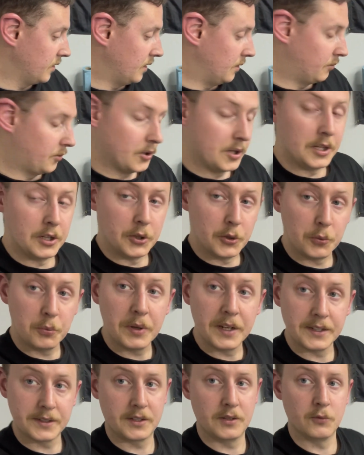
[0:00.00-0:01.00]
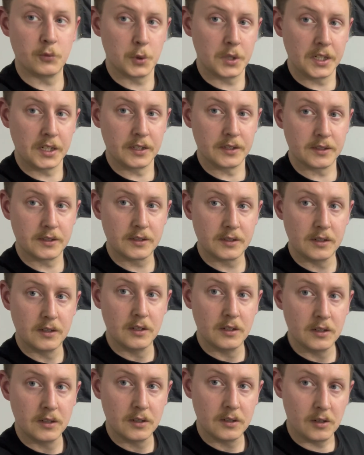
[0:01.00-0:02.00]
putting new piston rings
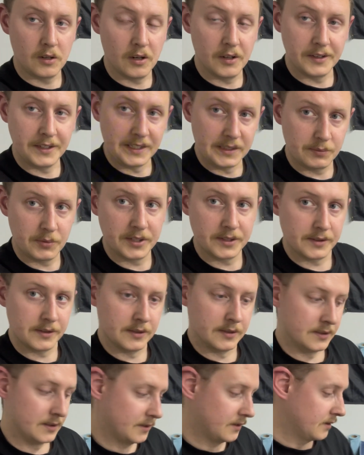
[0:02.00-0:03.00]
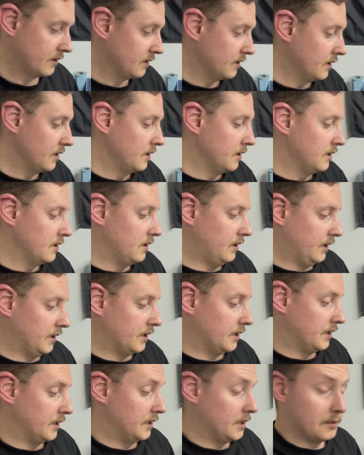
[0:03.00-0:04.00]
on these pistons
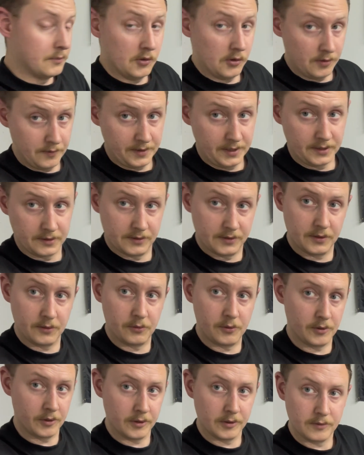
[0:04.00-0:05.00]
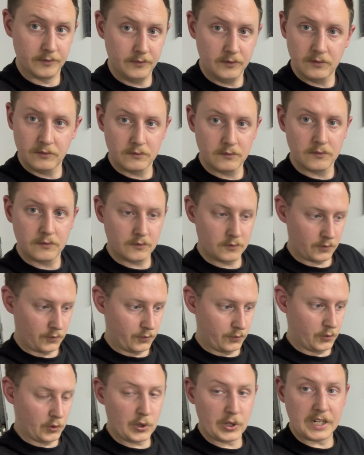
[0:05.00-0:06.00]
and a number of things. So
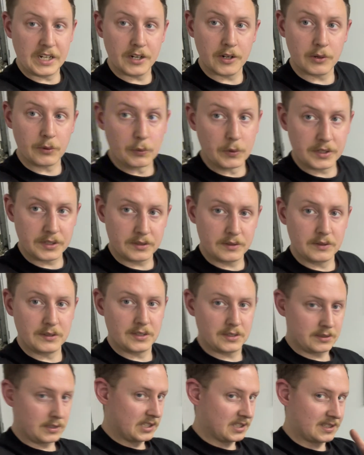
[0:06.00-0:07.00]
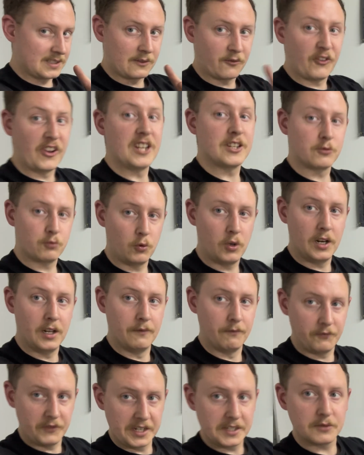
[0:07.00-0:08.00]
we're here, this is phase one.
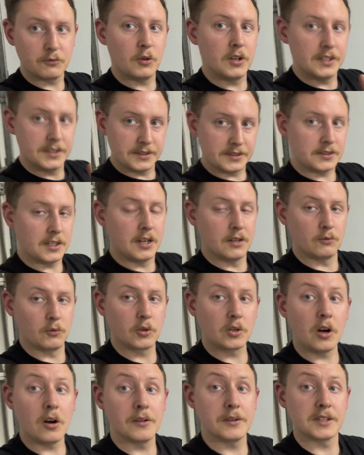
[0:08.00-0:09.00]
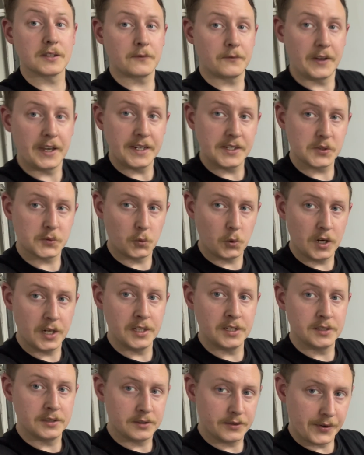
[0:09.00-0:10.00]
Phase one is done. We'll call this phase
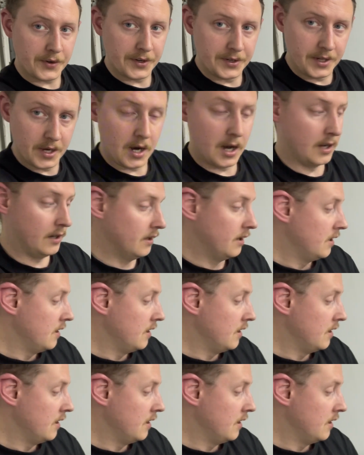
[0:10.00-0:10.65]
one done.